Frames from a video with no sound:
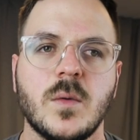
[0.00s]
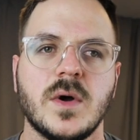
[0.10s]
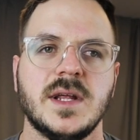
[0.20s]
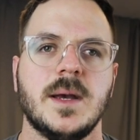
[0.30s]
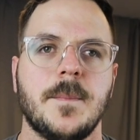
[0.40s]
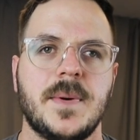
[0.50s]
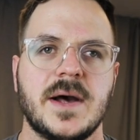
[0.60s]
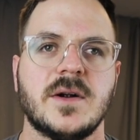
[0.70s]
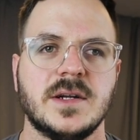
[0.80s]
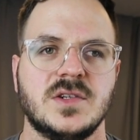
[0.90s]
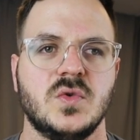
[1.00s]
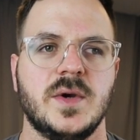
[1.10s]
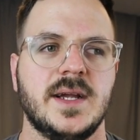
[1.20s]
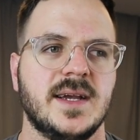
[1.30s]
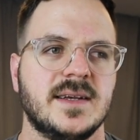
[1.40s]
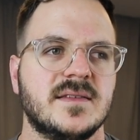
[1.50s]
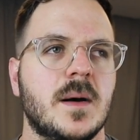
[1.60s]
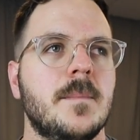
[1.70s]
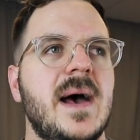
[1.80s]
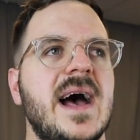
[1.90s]
I want to get better at doing is
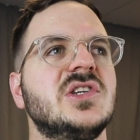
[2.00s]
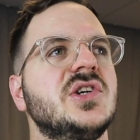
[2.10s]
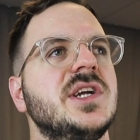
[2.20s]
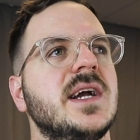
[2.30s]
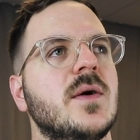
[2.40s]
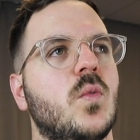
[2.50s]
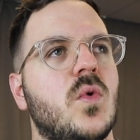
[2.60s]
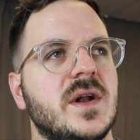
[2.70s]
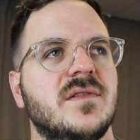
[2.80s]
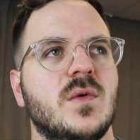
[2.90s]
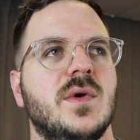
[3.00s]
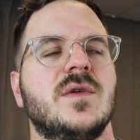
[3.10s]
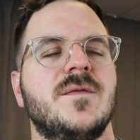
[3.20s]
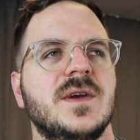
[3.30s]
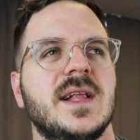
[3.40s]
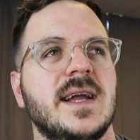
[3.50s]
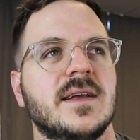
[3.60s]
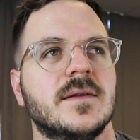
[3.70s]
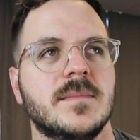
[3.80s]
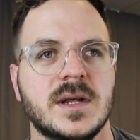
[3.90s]
imagining what it's going to feel like
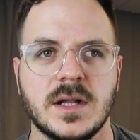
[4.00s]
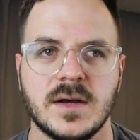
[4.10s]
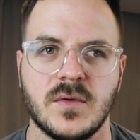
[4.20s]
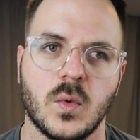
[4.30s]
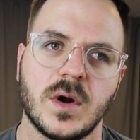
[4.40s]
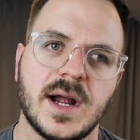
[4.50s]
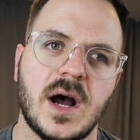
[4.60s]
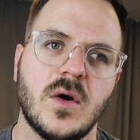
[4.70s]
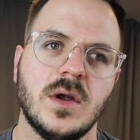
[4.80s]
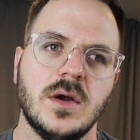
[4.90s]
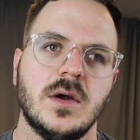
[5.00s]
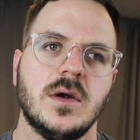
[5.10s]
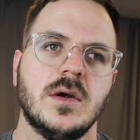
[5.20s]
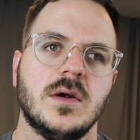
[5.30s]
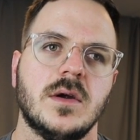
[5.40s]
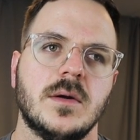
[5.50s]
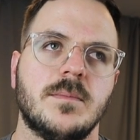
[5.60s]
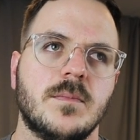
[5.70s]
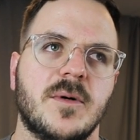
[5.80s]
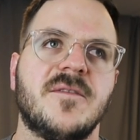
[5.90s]
in the middle of a workout
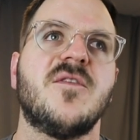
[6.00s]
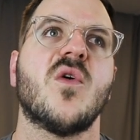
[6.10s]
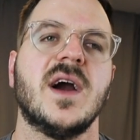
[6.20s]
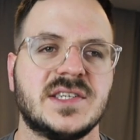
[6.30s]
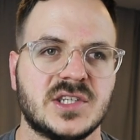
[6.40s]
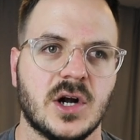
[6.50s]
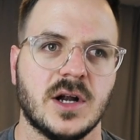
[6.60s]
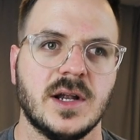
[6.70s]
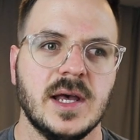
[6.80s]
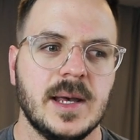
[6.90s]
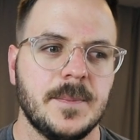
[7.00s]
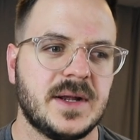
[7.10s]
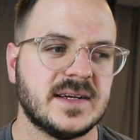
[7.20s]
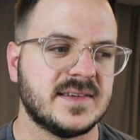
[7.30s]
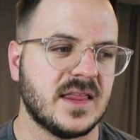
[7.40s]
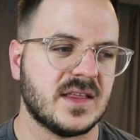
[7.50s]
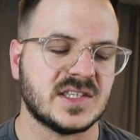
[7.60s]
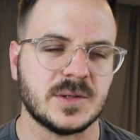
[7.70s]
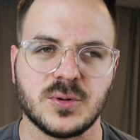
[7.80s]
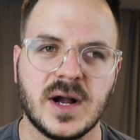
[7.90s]
before I start because the
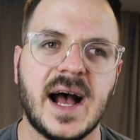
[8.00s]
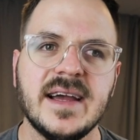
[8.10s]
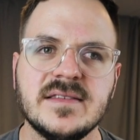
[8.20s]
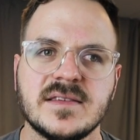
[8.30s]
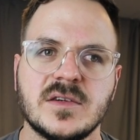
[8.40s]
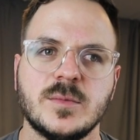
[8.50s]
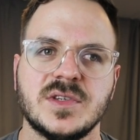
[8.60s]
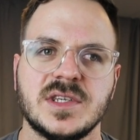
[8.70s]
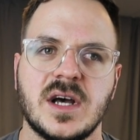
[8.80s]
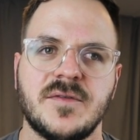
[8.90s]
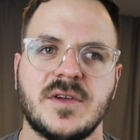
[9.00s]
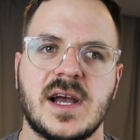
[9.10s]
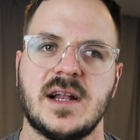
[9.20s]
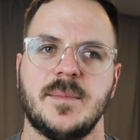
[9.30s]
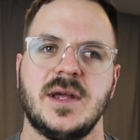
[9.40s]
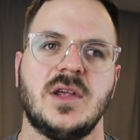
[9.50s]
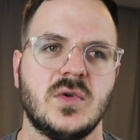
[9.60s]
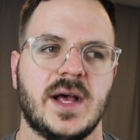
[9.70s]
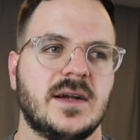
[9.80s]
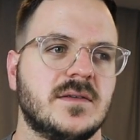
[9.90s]
surprise is almost enough to kind of make
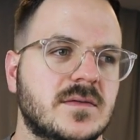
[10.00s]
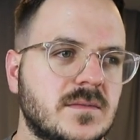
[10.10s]
you like